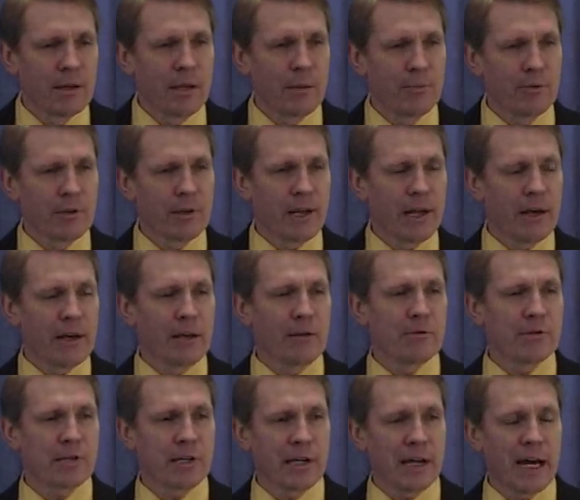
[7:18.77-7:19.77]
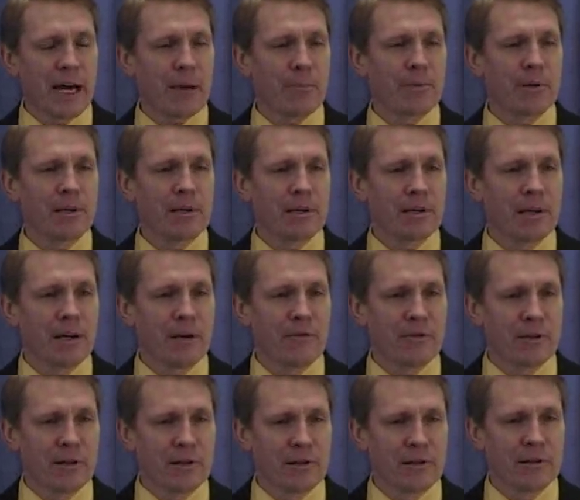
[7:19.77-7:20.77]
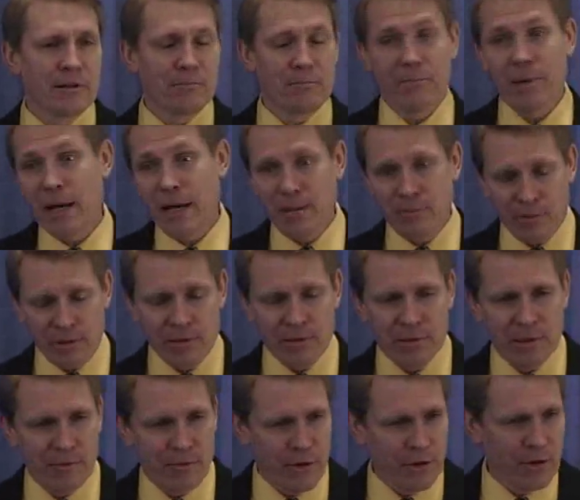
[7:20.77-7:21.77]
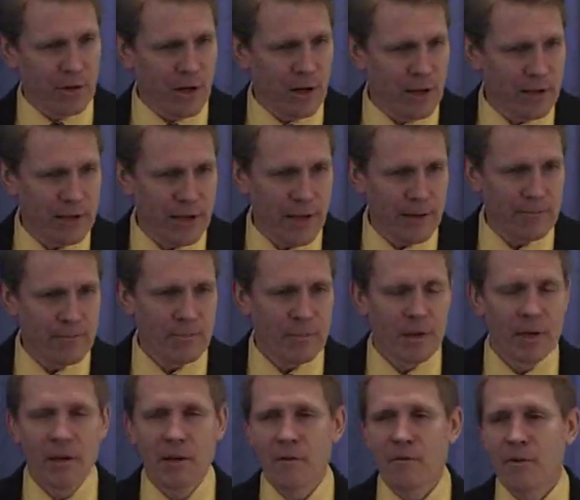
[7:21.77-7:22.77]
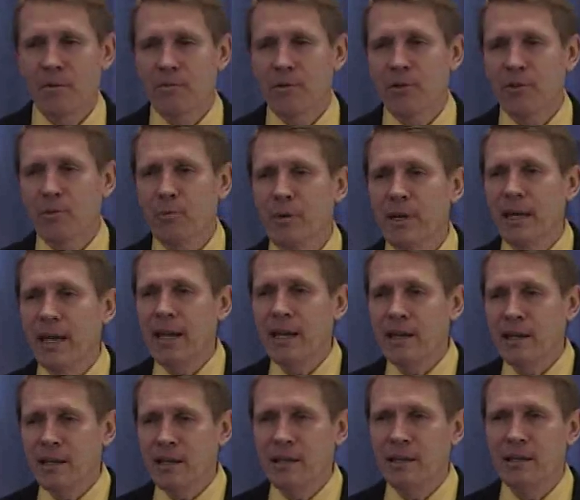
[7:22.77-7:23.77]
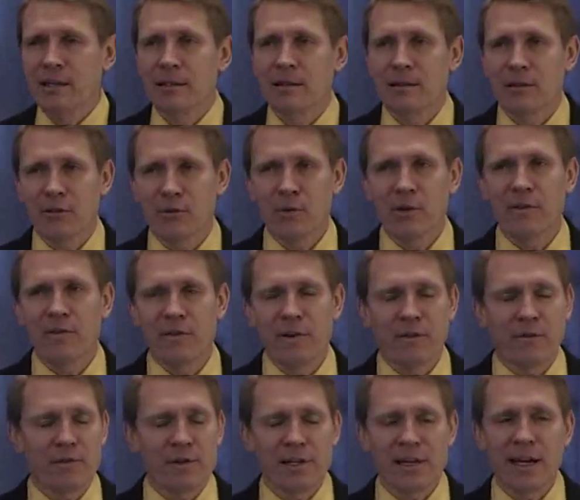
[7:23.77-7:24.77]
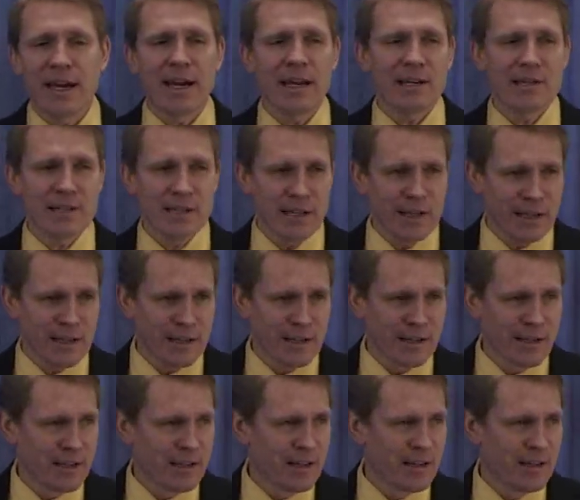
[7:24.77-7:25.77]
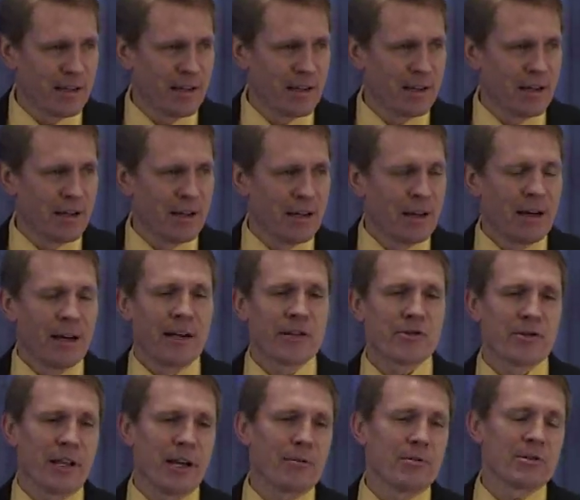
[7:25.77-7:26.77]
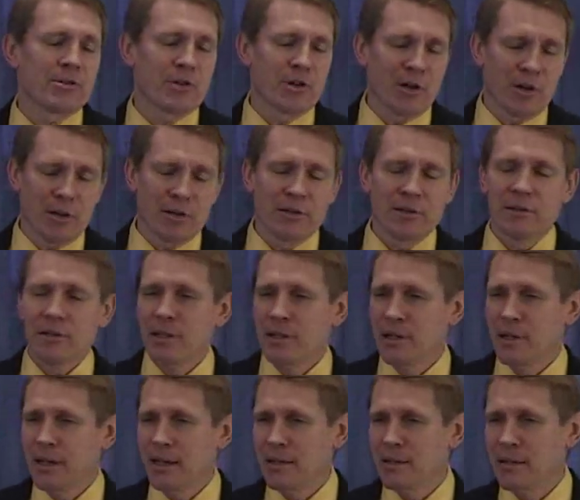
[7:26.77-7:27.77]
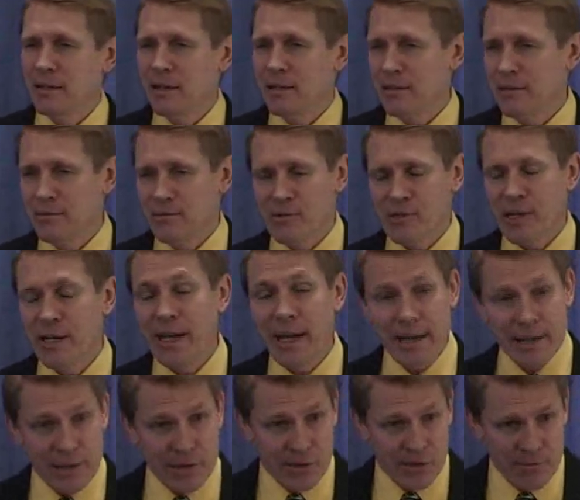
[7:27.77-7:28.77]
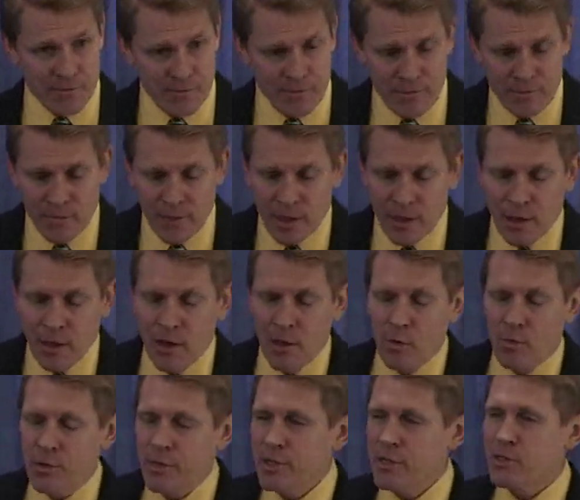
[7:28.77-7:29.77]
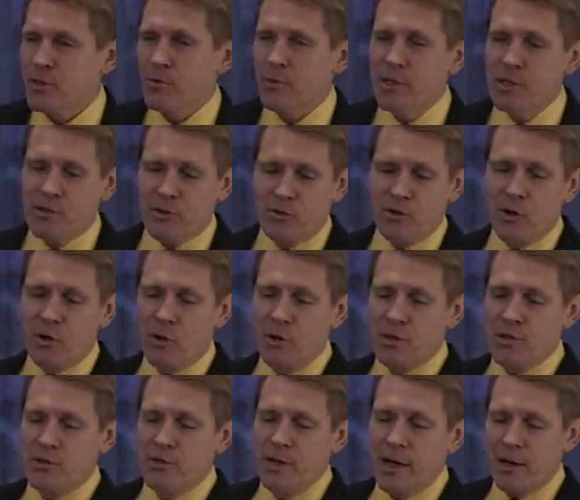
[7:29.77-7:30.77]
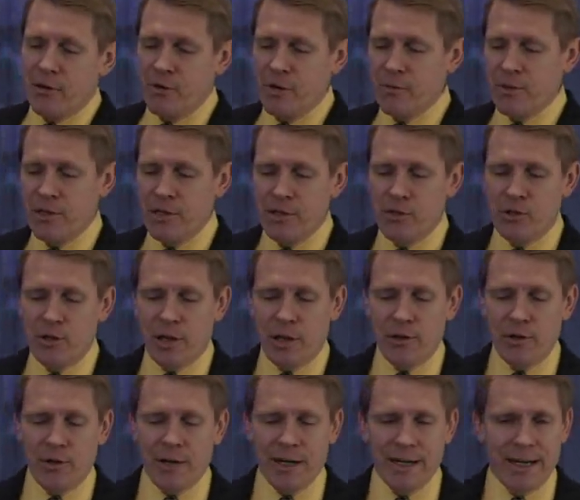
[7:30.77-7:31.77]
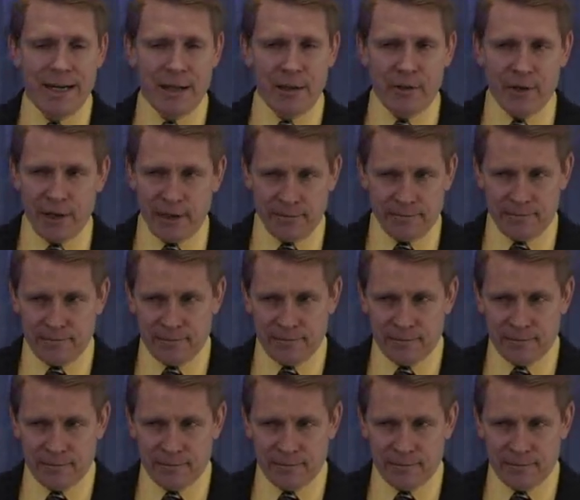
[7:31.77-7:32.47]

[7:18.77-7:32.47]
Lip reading: He pulled it out. It was a copy of the Bible, if you can call it that, from 350 A.D. And so that one's called Sinaiticus. Well, these 3 scrolls do not agree with each other on anything,